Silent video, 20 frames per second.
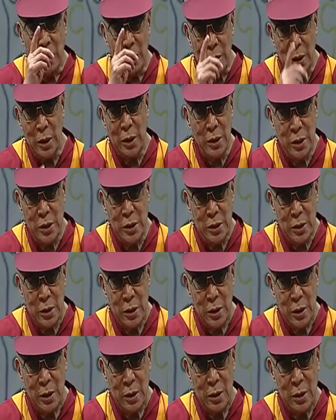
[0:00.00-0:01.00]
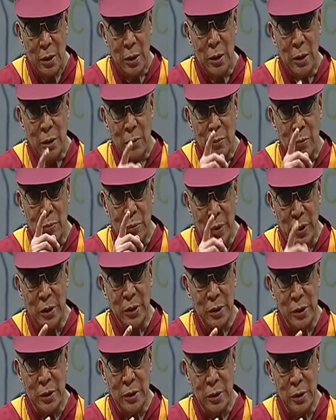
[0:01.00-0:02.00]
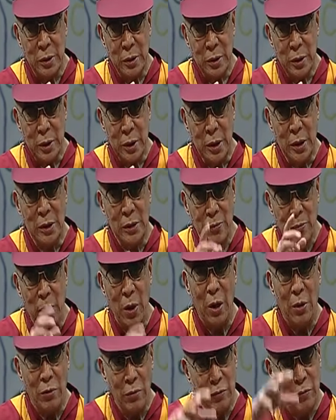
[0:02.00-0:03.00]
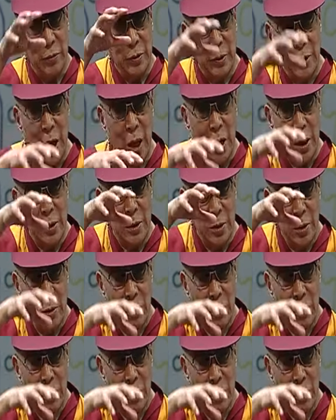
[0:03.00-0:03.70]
each person is part of that